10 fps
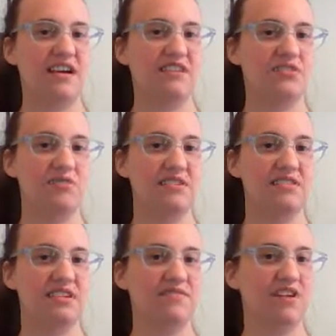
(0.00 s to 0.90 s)
as
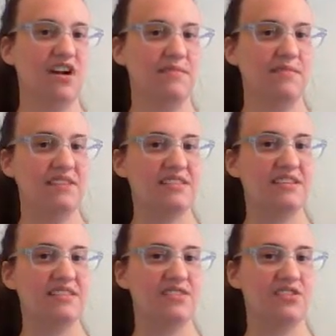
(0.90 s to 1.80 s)
always, leave comments
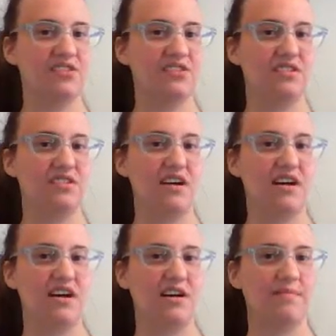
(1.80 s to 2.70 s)
if you
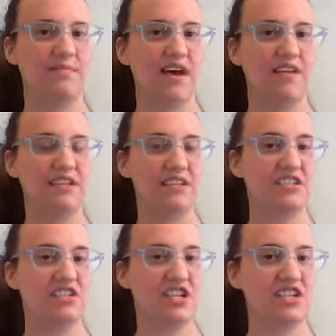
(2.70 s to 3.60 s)
have any
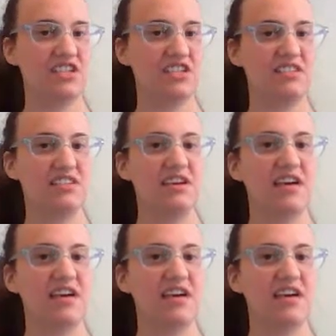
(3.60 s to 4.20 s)
suggestions,